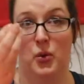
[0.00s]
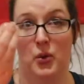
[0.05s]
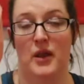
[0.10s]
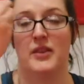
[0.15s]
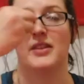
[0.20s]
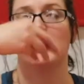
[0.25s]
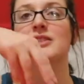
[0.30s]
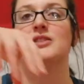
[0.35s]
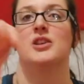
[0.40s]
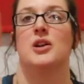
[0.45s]
and
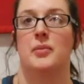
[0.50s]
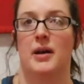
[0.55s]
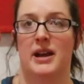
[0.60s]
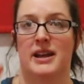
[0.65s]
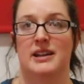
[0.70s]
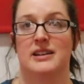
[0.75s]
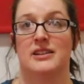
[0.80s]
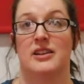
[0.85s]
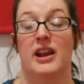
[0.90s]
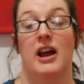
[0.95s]
then you turn it
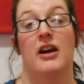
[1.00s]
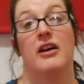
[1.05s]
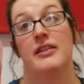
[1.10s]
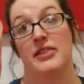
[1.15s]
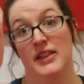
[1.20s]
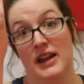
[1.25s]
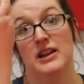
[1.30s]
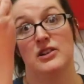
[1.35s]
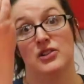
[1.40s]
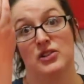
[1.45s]
back inside out,
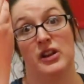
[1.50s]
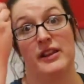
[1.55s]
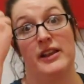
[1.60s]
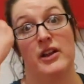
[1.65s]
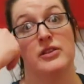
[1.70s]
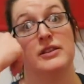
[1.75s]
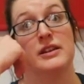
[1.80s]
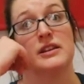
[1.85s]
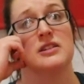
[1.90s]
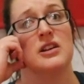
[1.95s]
and then it looks like that
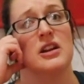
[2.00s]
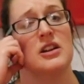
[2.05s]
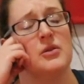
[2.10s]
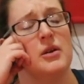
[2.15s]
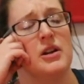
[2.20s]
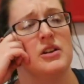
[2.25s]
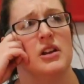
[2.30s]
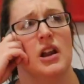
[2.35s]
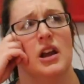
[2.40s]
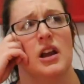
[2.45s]
on the inside as well,
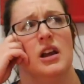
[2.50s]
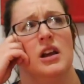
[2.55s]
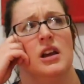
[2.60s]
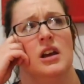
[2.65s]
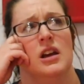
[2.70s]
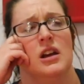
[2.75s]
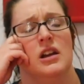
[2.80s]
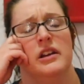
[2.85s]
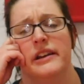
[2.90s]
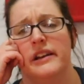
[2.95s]
and you're like,
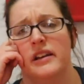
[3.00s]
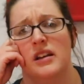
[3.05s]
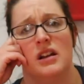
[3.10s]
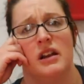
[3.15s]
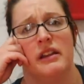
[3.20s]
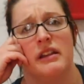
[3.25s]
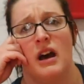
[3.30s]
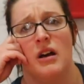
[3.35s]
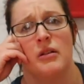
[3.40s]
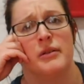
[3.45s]
it didn't look
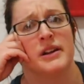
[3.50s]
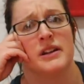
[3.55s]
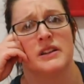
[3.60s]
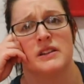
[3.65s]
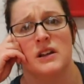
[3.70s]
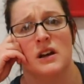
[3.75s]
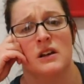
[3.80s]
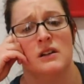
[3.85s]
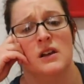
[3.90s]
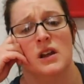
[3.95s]
like that when I
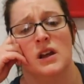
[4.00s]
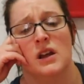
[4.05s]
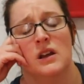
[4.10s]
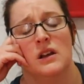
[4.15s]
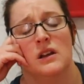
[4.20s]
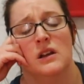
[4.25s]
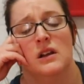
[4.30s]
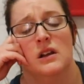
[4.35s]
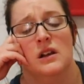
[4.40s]
sewed it.